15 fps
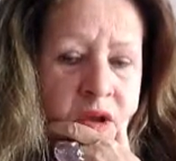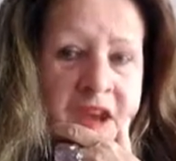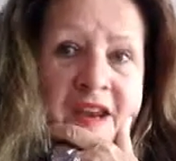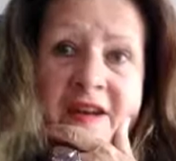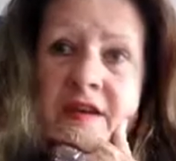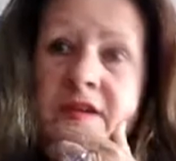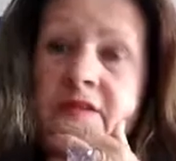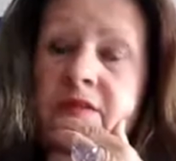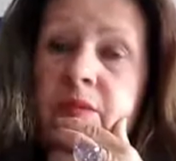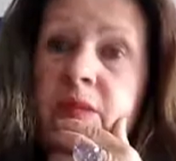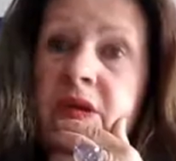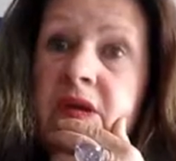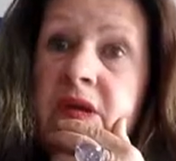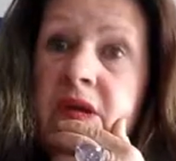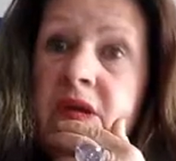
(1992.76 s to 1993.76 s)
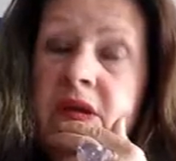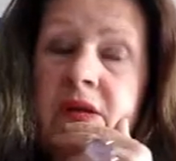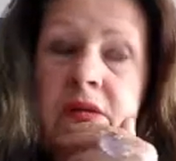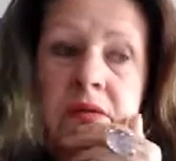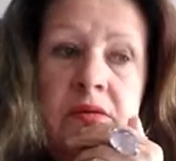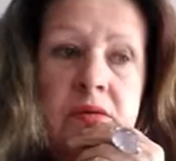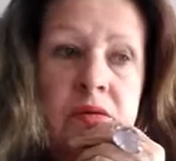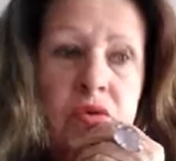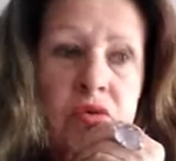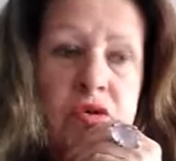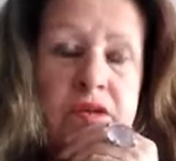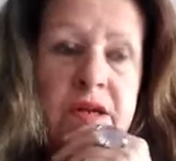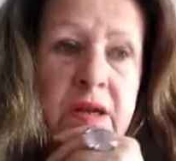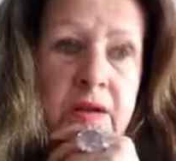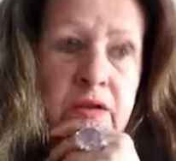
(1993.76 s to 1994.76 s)
Endings and beginnings,
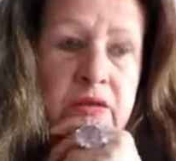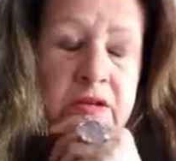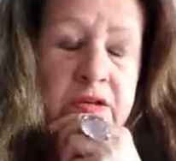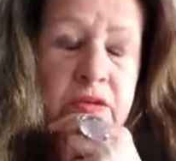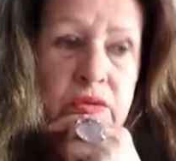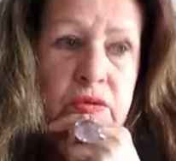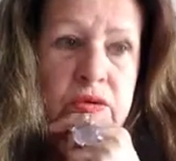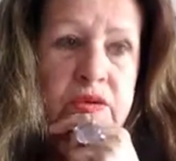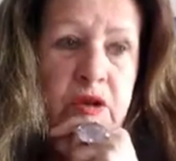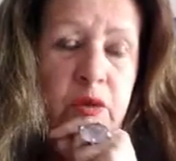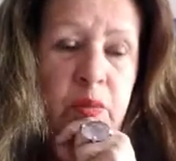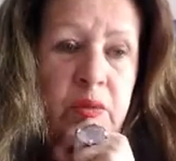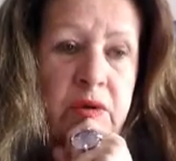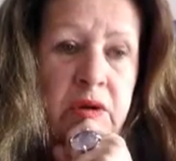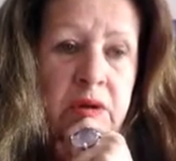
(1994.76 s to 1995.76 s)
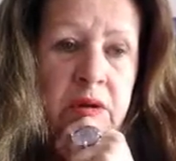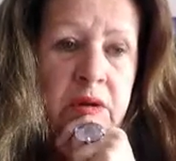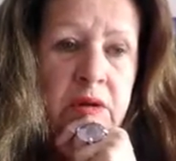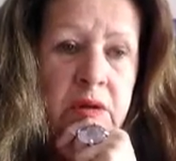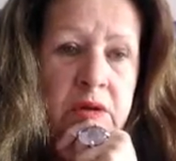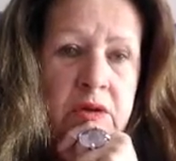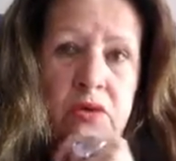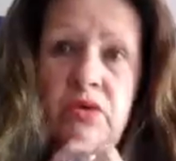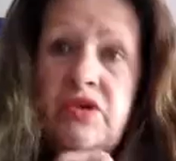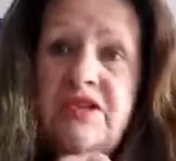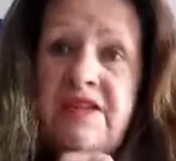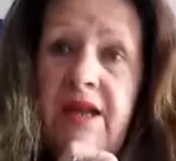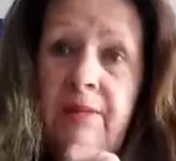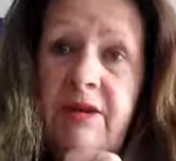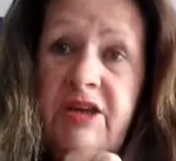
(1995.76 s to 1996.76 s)
doors closing, doors opening, doors
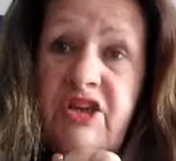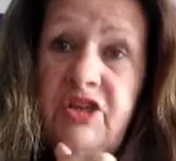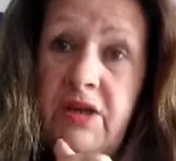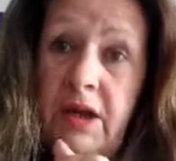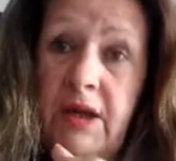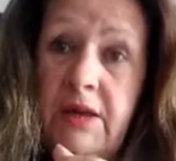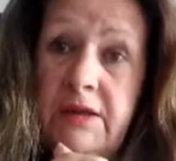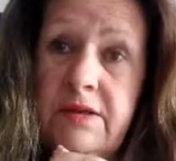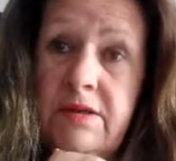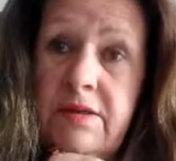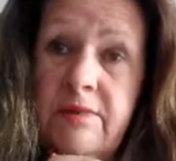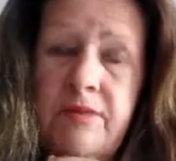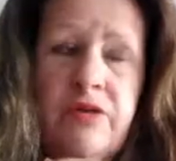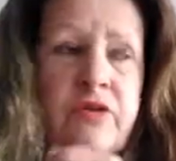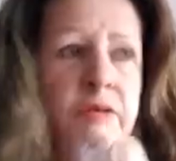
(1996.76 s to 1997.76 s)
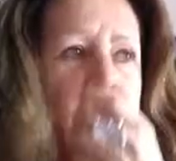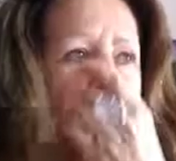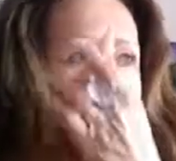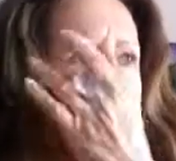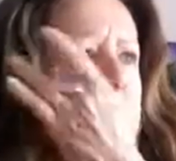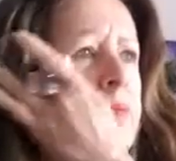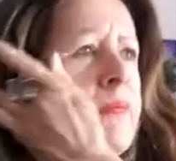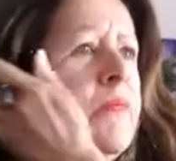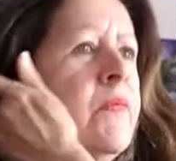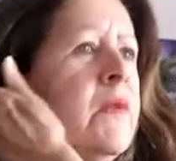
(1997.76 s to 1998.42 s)
slamming shut as well.